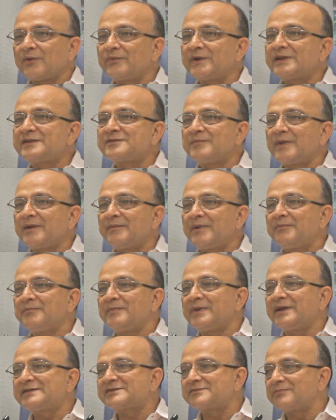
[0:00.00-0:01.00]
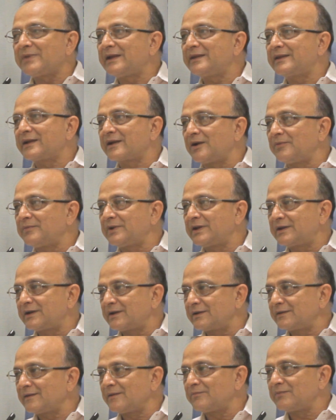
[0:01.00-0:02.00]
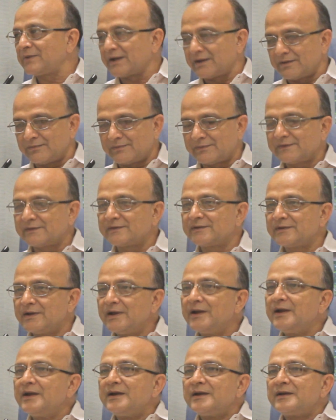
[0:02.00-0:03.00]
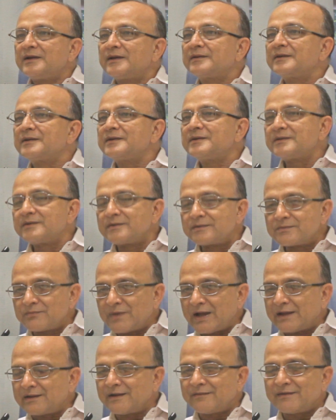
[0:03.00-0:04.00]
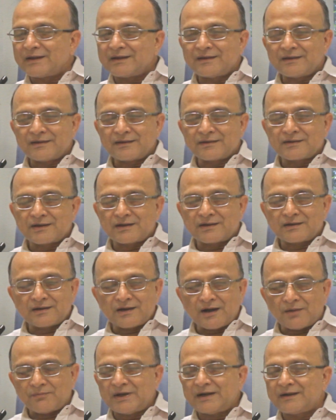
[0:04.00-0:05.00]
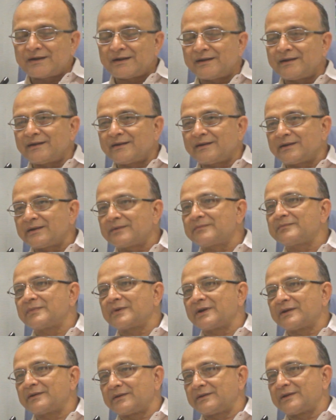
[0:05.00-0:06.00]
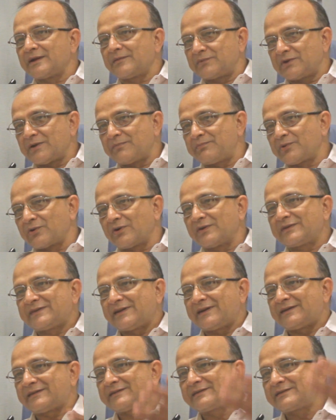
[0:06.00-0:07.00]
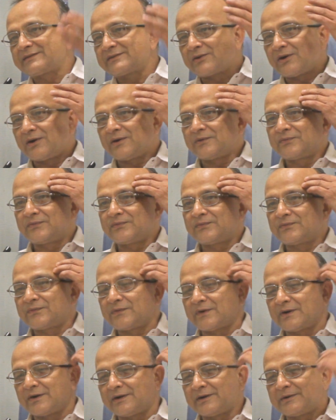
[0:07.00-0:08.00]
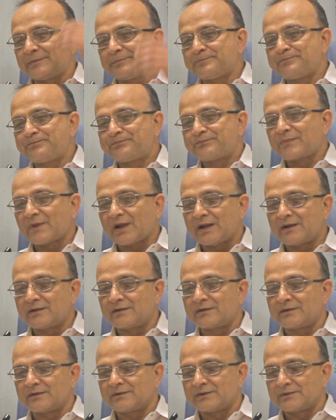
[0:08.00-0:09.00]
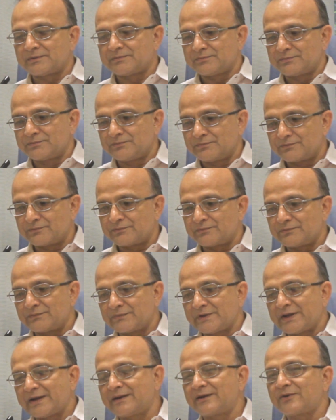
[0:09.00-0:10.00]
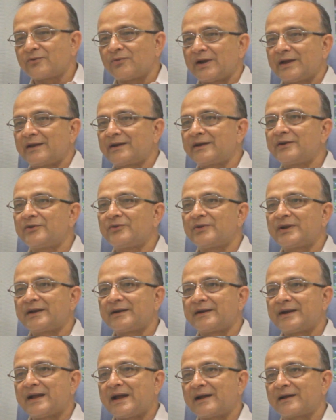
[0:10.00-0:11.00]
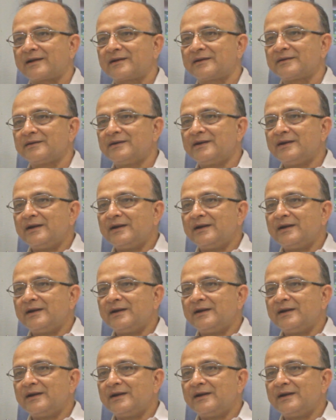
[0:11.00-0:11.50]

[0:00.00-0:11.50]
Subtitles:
which may be missed by the committee sometimes. By the way, the committee, the process of the inquiry during DAC